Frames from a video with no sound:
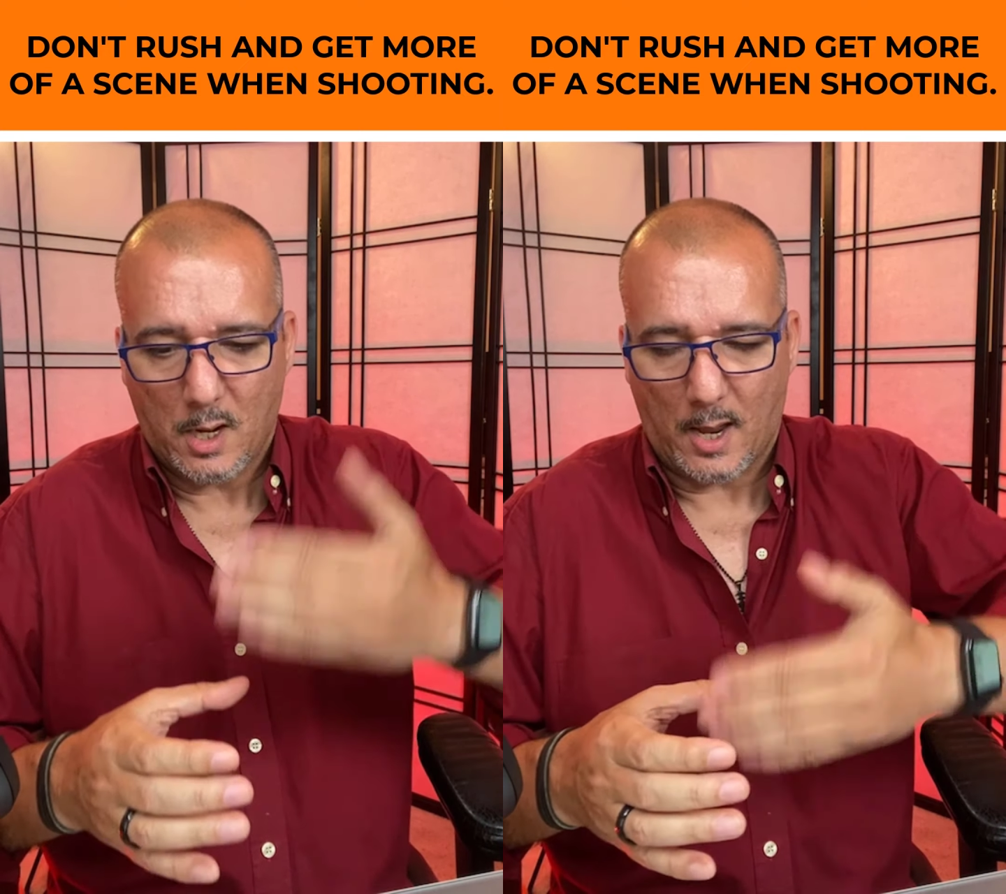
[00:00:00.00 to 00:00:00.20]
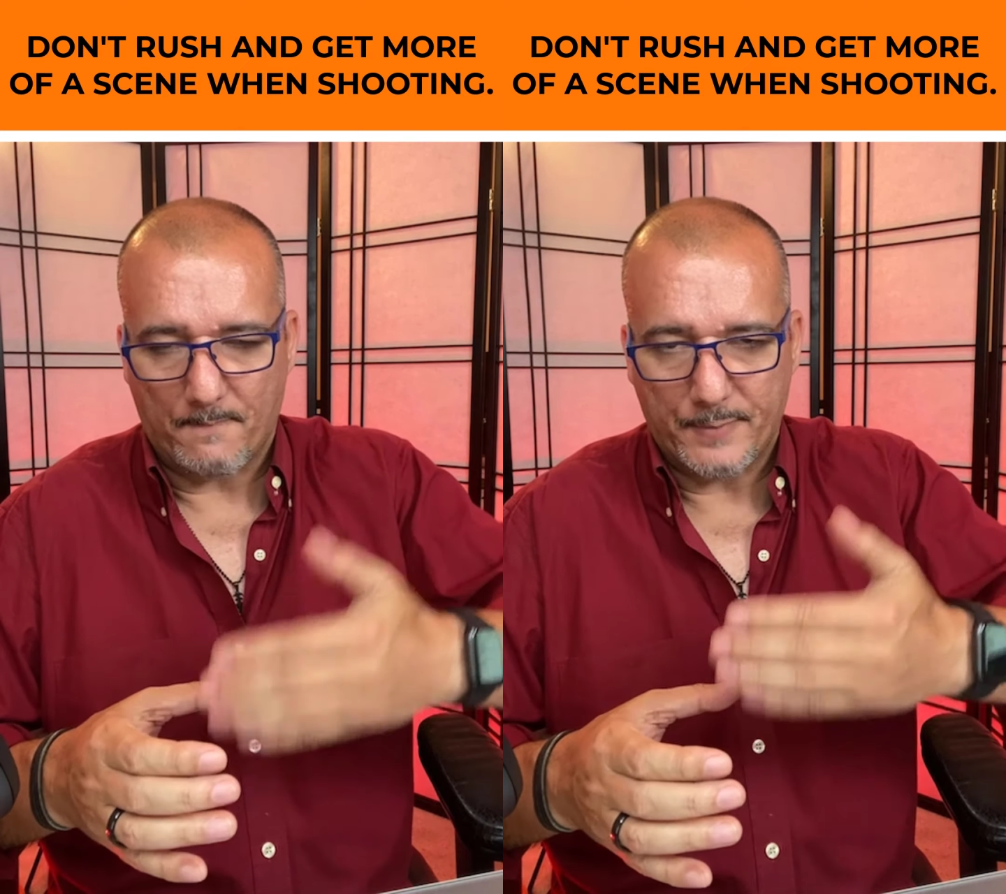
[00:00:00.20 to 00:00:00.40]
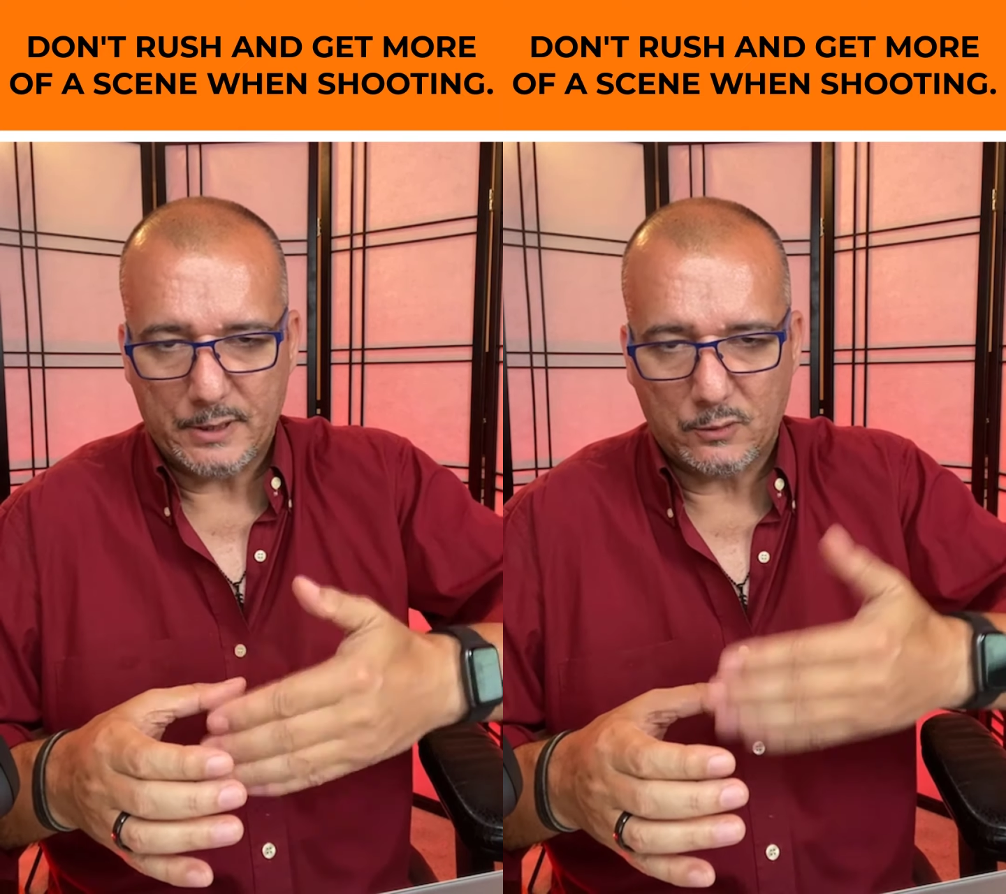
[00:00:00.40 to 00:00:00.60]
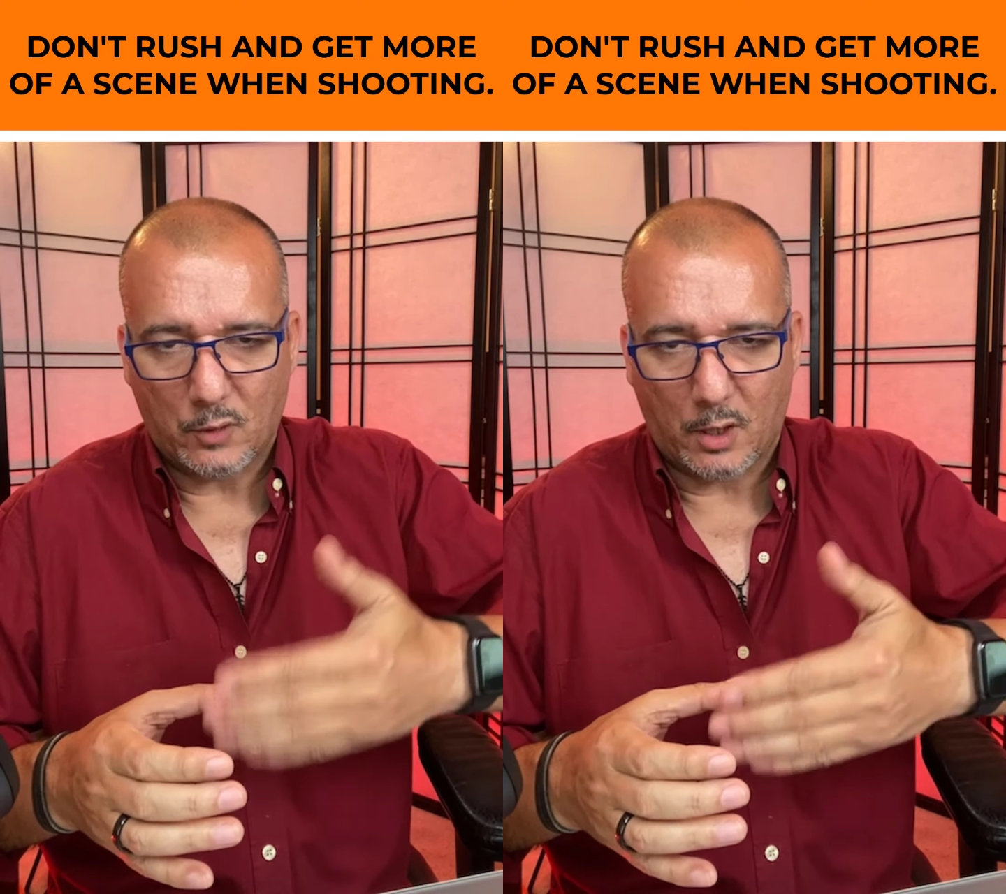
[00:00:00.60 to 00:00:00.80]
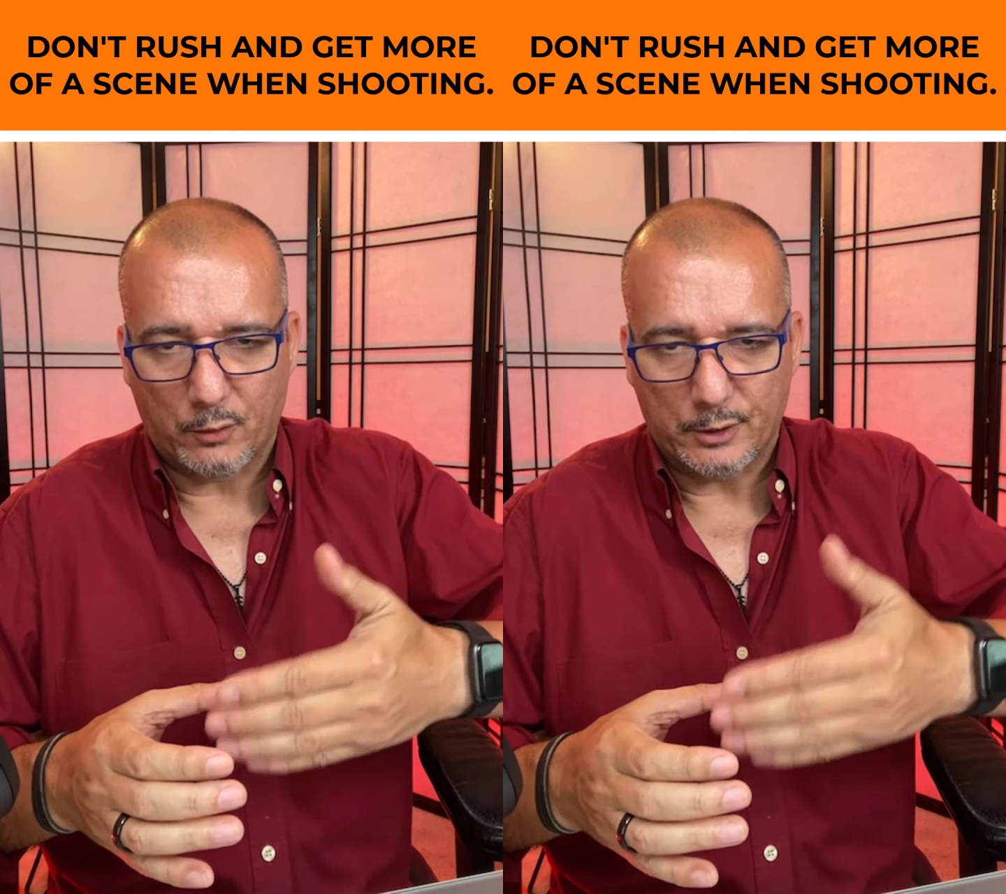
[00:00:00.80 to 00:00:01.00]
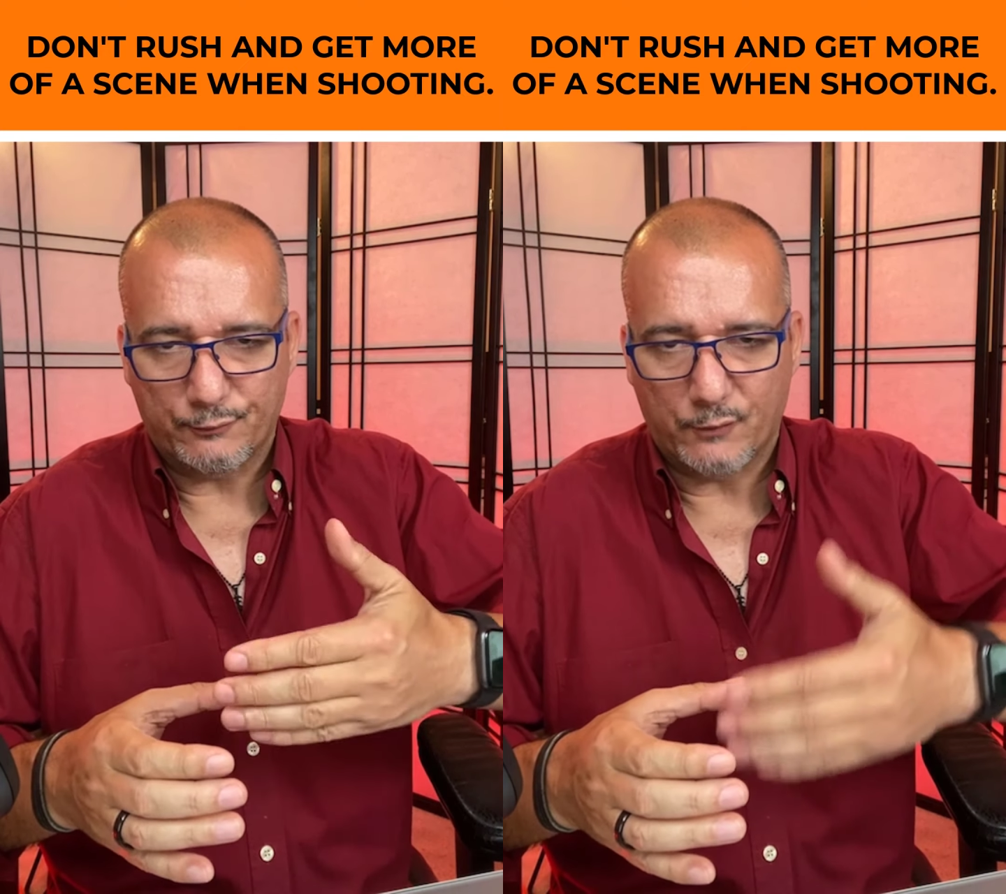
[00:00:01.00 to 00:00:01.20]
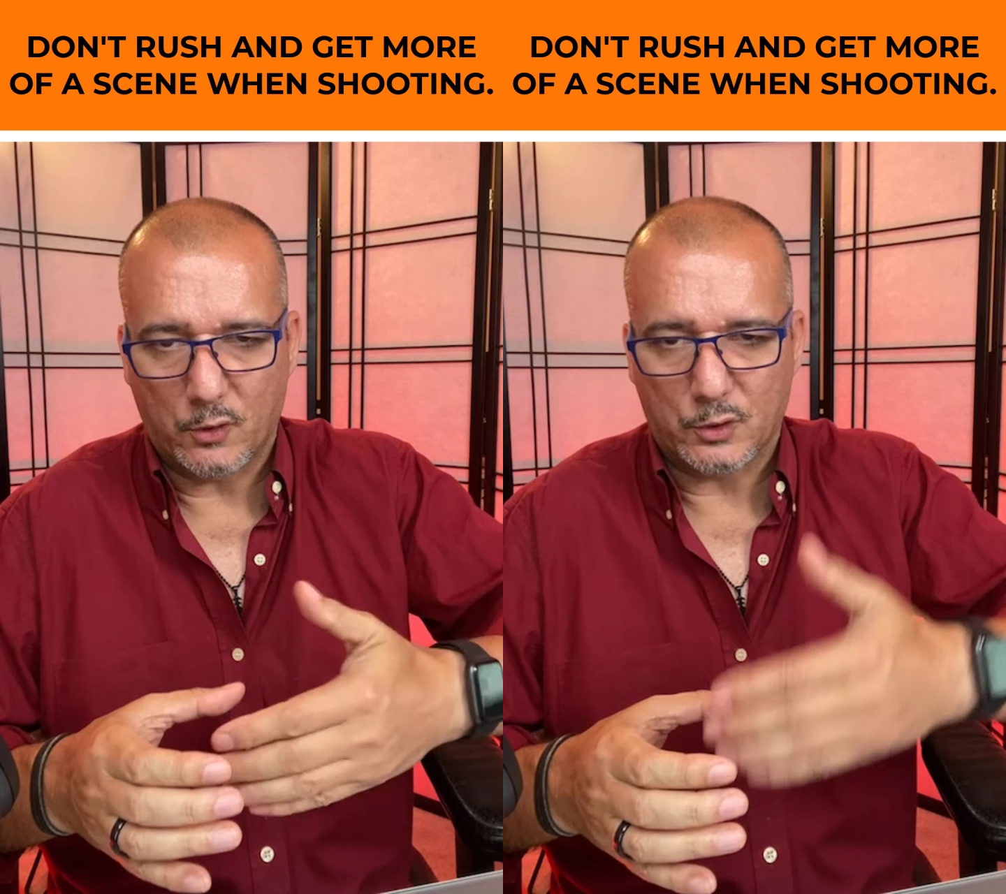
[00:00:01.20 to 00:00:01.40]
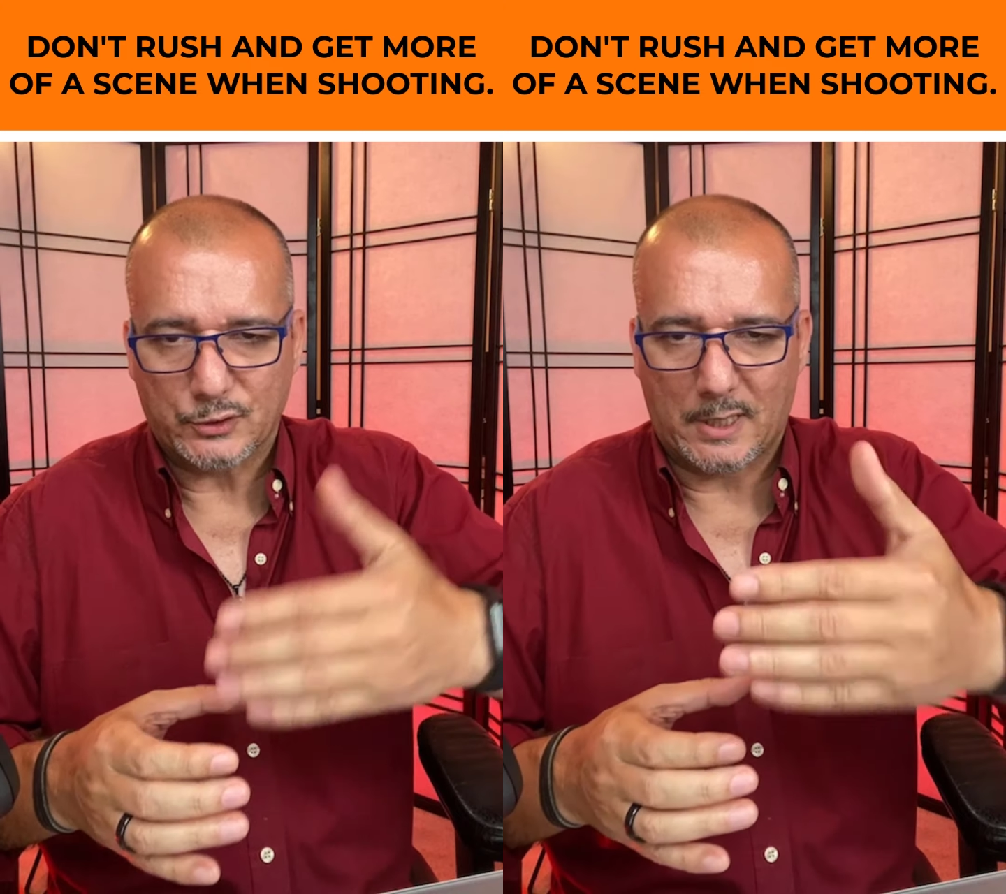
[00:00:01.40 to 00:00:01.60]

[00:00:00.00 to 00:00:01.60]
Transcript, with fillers: a mid-ground in focus,